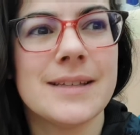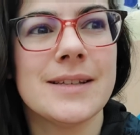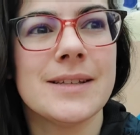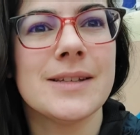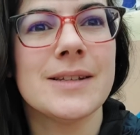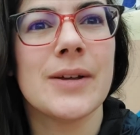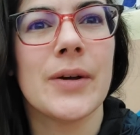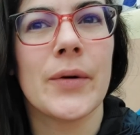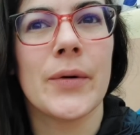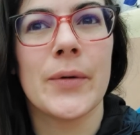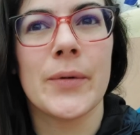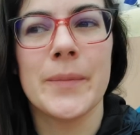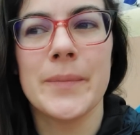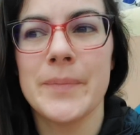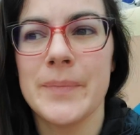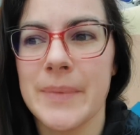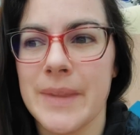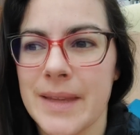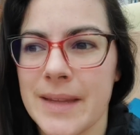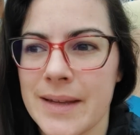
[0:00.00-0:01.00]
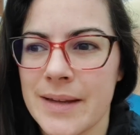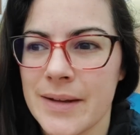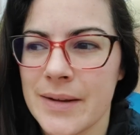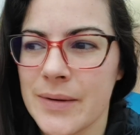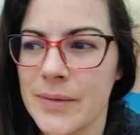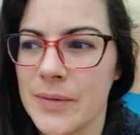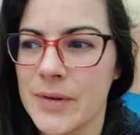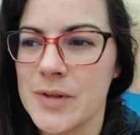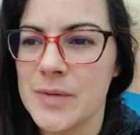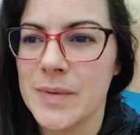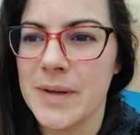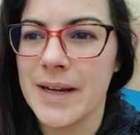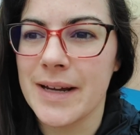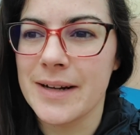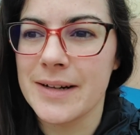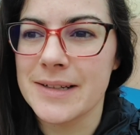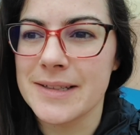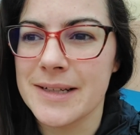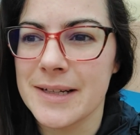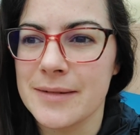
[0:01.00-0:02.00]
So once we get
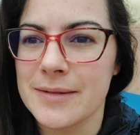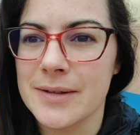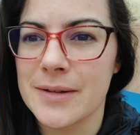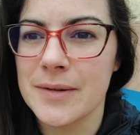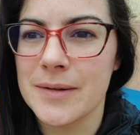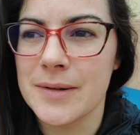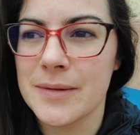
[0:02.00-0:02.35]
ourselves going,